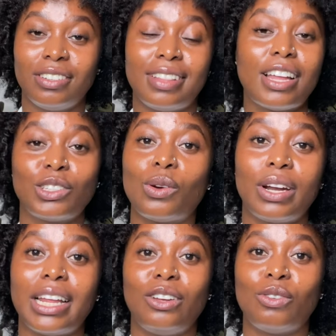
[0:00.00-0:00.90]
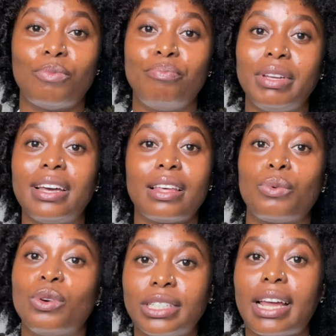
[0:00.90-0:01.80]
That's all I know, bigger than
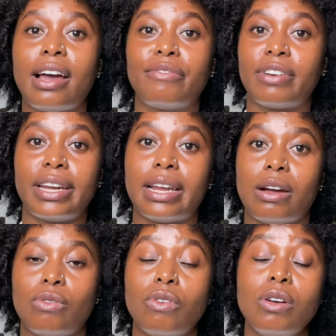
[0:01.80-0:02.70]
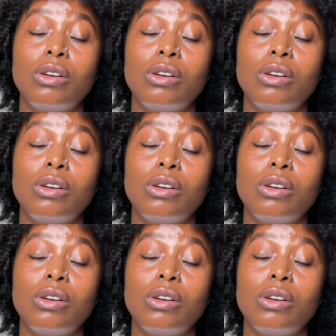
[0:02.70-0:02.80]
what I have right now.